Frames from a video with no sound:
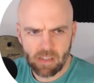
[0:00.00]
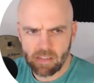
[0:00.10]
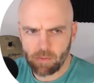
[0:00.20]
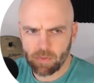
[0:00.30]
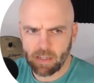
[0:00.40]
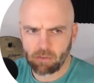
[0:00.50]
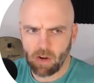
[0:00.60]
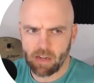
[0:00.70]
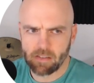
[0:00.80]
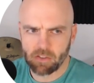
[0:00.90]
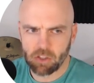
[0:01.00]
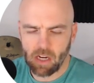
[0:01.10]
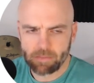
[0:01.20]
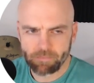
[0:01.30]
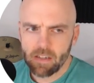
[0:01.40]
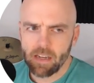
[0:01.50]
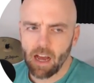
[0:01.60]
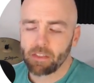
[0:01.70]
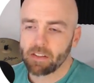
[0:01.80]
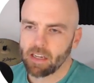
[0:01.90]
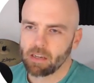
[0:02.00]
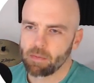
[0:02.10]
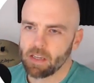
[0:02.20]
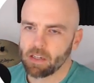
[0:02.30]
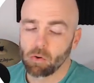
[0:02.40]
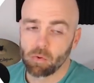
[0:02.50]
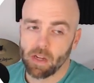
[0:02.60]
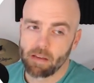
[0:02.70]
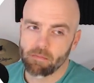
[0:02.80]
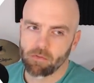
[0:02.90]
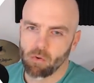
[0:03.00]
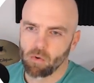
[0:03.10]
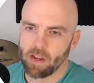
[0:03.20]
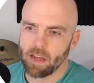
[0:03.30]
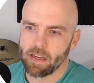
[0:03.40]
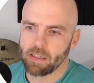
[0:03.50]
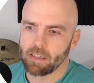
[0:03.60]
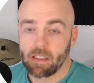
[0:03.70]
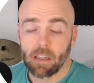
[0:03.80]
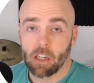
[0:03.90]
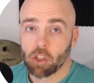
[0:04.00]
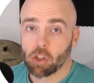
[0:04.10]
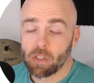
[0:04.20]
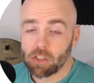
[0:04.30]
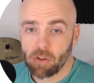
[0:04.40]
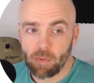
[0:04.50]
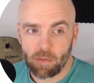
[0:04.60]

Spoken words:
Same with like Rise and Shop. Now I think that could be a cool name for a tree trimming